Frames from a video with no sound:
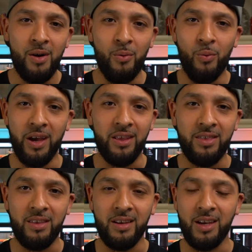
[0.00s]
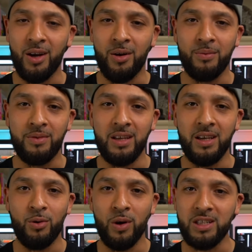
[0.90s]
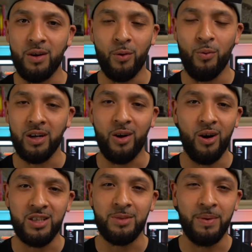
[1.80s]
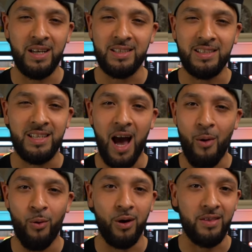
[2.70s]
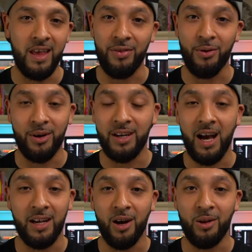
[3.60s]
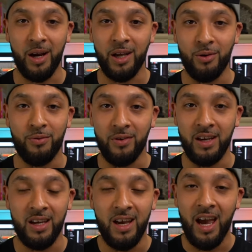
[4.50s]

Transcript: with you know, the Quicksilver 1 card just because it's not worth that $39 annual fee.